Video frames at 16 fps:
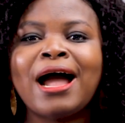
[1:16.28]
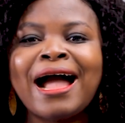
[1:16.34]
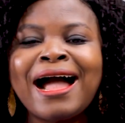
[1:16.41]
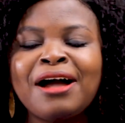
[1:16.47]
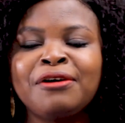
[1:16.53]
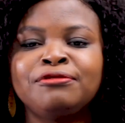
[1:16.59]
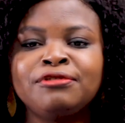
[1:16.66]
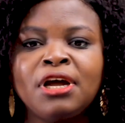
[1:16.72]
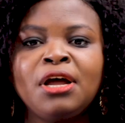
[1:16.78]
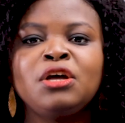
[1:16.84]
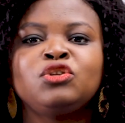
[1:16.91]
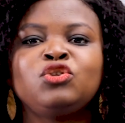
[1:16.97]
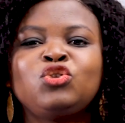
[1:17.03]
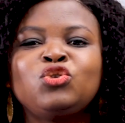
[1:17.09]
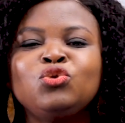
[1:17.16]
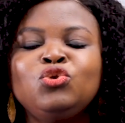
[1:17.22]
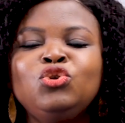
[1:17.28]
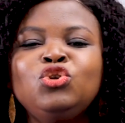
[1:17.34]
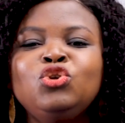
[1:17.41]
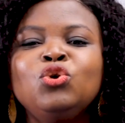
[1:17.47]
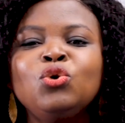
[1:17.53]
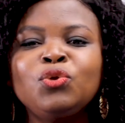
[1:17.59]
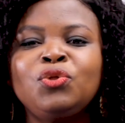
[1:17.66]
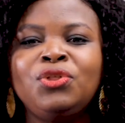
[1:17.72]
have to
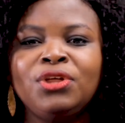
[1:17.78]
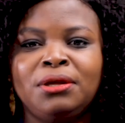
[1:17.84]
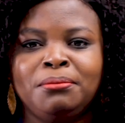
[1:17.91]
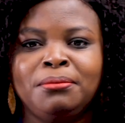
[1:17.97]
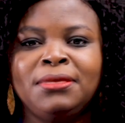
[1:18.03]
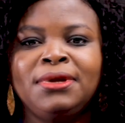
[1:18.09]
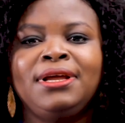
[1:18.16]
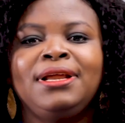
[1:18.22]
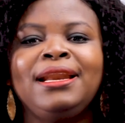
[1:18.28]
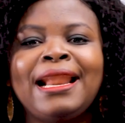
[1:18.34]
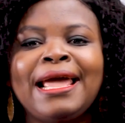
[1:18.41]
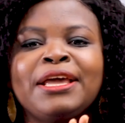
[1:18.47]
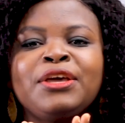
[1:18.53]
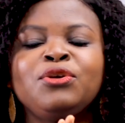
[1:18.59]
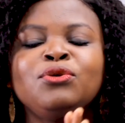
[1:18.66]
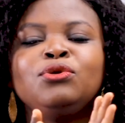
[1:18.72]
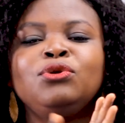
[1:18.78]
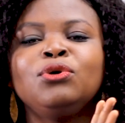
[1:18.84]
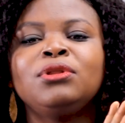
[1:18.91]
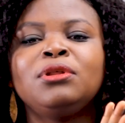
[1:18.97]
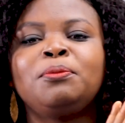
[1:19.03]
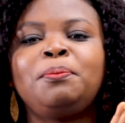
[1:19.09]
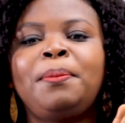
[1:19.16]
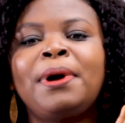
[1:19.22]
know them like you know
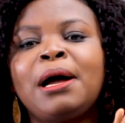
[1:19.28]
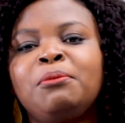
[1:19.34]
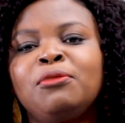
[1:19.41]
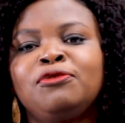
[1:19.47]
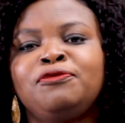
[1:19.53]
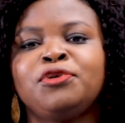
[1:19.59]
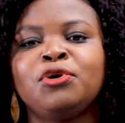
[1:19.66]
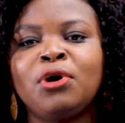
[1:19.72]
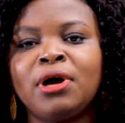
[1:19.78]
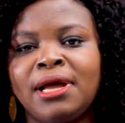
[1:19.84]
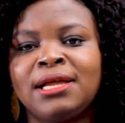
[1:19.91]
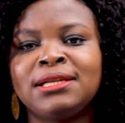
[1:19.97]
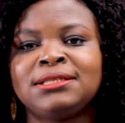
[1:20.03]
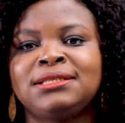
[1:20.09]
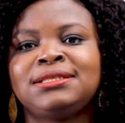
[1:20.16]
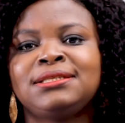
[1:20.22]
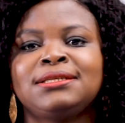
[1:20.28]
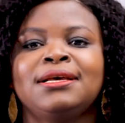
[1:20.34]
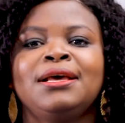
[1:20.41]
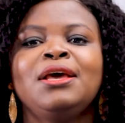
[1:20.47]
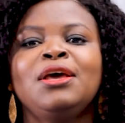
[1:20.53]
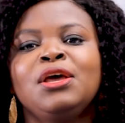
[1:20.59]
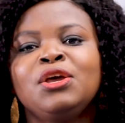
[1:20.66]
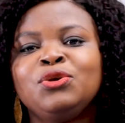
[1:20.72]
the palm of your hands.
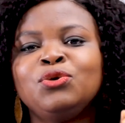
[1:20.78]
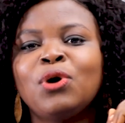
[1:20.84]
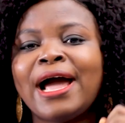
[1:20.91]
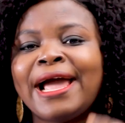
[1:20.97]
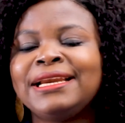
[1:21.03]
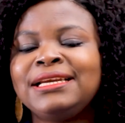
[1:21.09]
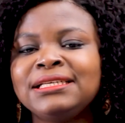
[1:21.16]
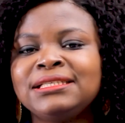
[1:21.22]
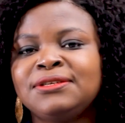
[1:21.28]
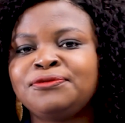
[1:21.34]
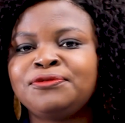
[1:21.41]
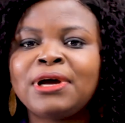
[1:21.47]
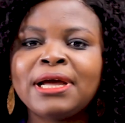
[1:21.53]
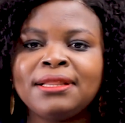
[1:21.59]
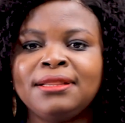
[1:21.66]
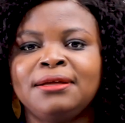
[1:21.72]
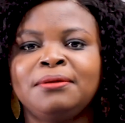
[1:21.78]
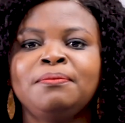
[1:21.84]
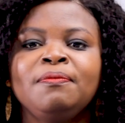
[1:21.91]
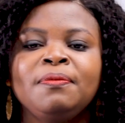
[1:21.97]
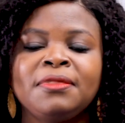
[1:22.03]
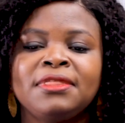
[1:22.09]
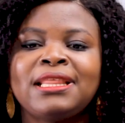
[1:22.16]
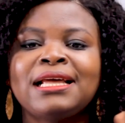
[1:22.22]
You identify them.
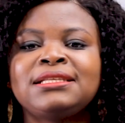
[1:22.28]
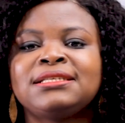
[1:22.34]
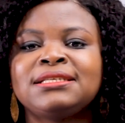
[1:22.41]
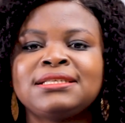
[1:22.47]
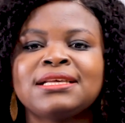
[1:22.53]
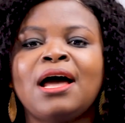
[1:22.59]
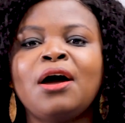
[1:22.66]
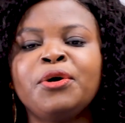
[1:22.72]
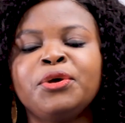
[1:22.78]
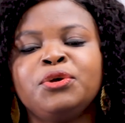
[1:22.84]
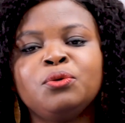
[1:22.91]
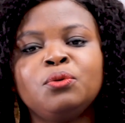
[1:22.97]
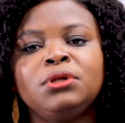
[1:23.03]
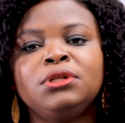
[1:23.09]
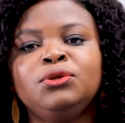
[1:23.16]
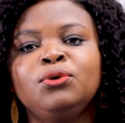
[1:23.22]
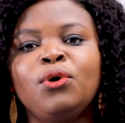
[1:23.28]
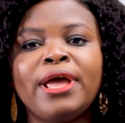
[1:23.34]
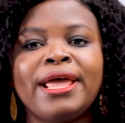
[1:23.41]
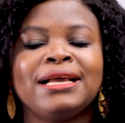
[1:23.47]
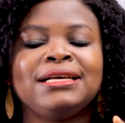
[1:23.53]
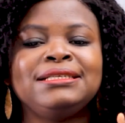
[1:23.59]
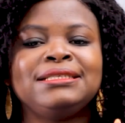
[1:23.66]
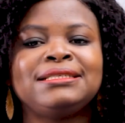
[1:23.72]
That is how you will know
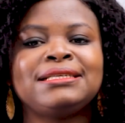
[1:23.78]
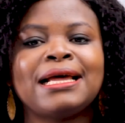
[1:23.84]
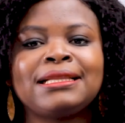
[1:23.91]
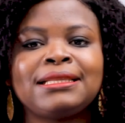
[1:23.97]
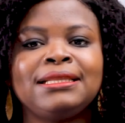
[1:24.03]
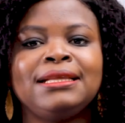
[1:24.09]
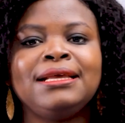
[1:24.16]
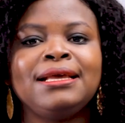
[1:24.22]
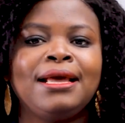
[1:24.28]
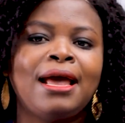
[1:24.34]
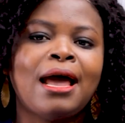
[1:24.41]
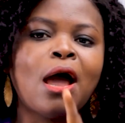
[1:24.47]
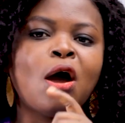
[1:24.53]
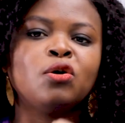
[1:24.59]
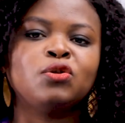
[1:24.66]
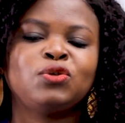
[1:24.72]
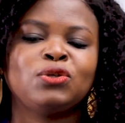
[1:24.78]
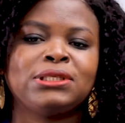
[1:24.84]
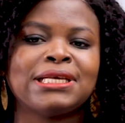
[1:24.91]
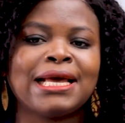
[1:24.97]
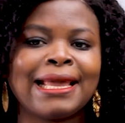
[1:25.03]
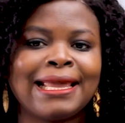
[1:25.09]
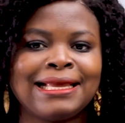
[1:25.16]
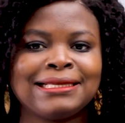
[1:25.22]
exactly how to
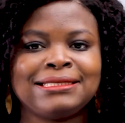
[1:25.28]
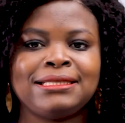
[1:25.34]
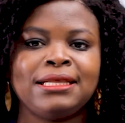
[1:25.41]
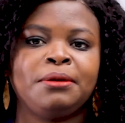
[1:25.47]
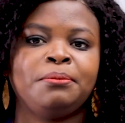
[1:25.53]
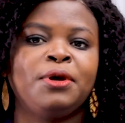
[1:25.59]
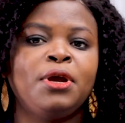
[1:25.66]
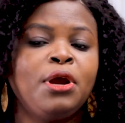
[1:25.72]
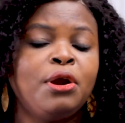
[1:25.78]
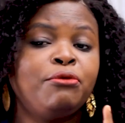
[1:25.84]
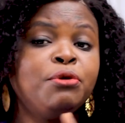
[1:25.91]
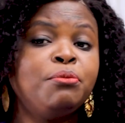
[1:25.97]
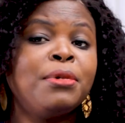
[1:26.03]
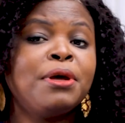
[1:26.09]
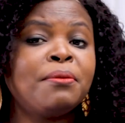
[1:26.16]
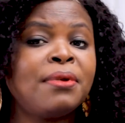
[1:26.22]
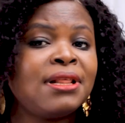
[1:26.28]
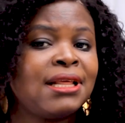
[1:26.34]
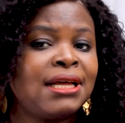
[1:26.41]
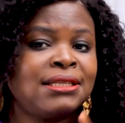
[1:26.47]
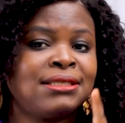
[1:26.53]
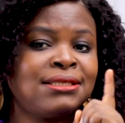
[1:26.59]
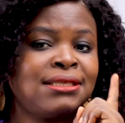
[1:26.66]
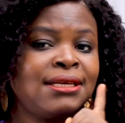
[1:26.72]
target them. Remember
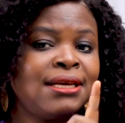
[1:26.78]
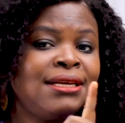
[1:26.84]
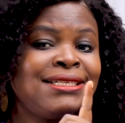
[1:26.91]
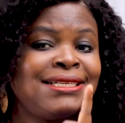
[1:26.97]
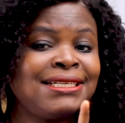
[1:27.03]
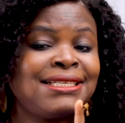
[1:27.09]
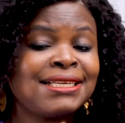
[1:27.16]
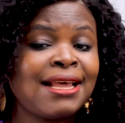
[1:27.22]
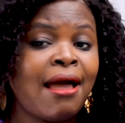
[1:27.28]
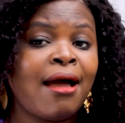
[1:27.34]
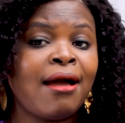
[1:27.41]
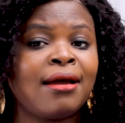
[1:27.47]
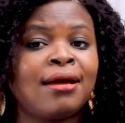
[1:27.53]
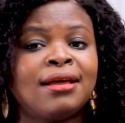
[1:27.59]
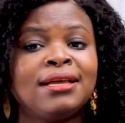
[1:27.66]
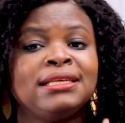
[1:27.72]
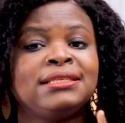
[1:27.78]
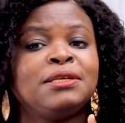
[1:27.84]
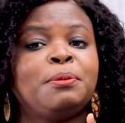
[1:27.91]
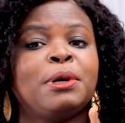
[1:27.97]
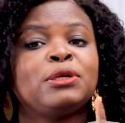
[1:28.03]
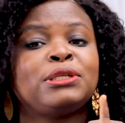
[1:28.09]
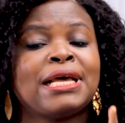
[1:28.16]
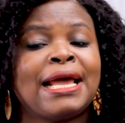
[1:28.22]
that this hack is
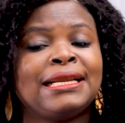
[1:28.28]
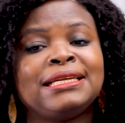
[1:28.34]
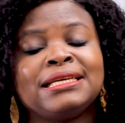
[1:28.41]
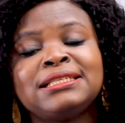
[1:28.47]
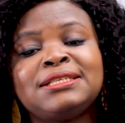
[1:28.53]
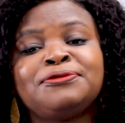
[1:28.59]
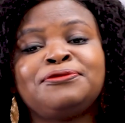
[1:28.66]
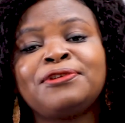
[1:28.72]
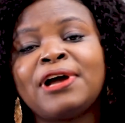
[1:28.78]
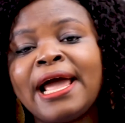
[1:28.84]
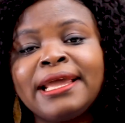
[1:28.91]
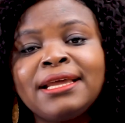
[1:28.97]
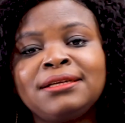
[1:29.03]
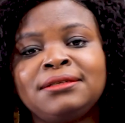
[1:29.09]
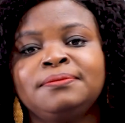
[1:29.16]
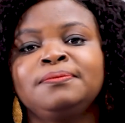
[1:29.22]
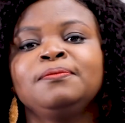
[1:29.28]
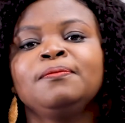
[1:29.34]
about identifying,